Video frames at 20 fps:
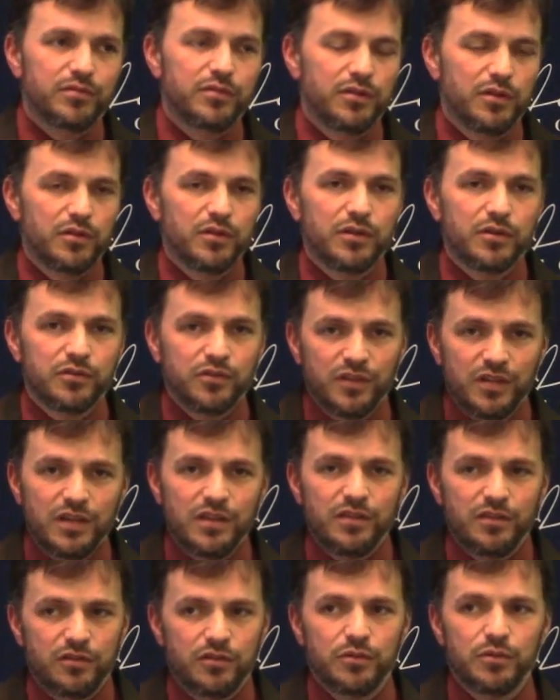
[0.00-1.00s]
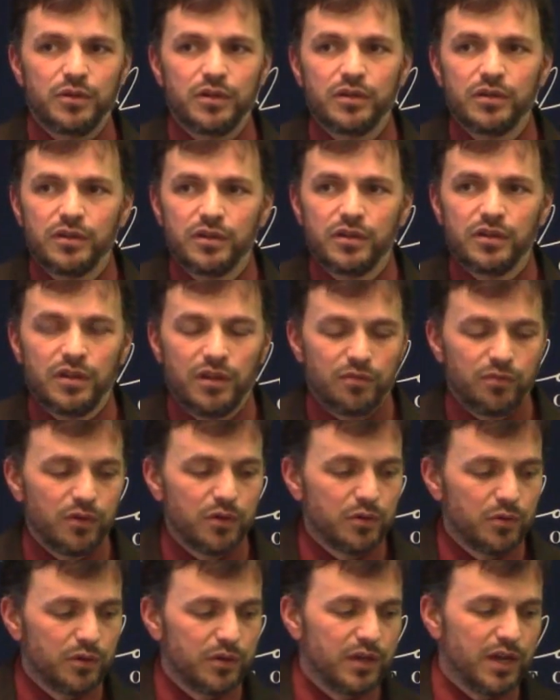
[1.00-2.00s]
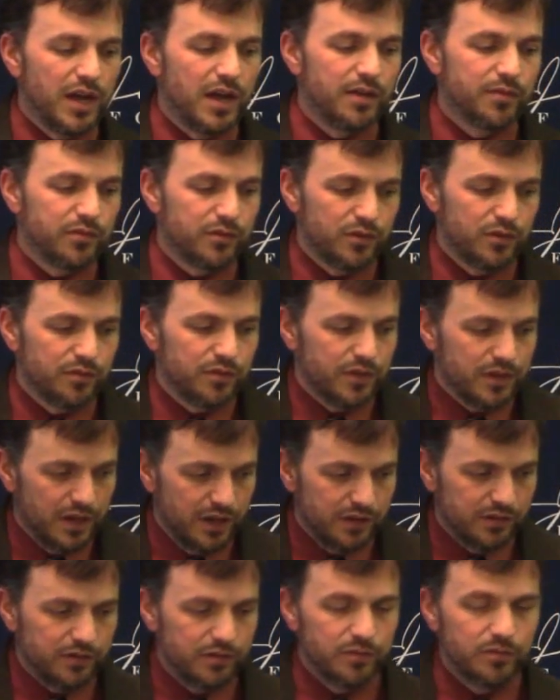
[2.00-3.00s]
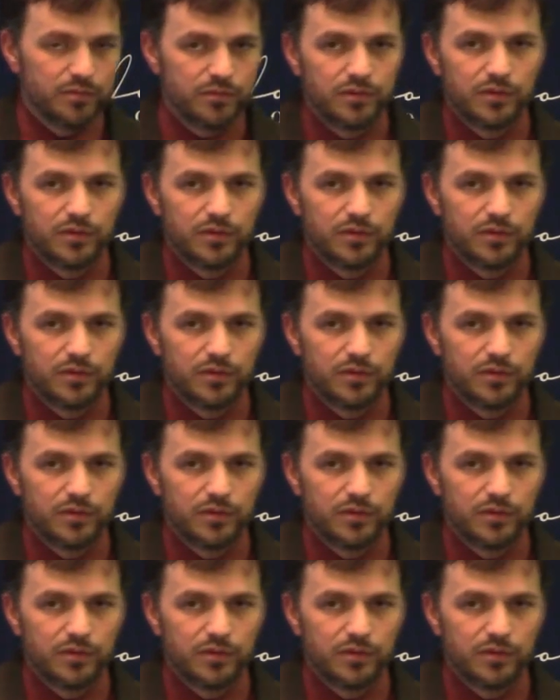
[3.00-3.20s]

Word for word: you know, there's teeth to it if we're going to have certification.